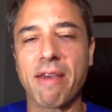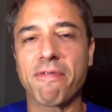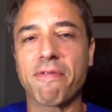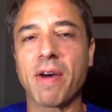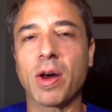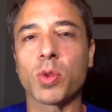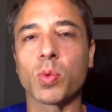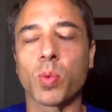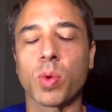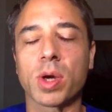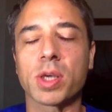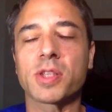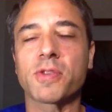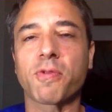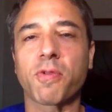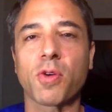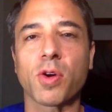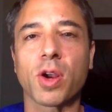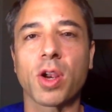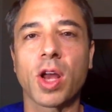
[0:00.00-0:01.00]
found works
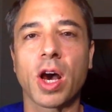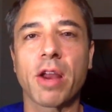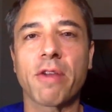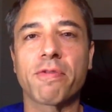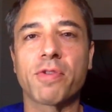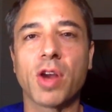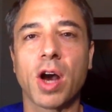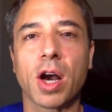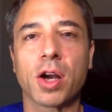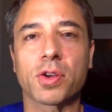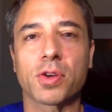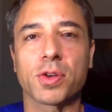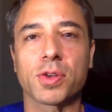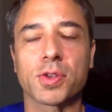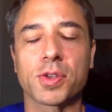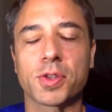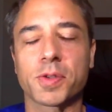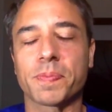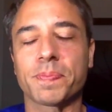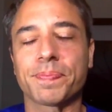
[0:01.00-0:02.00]
for a lot of
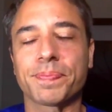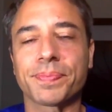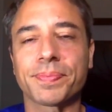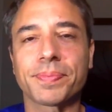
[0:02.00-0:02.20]
doctors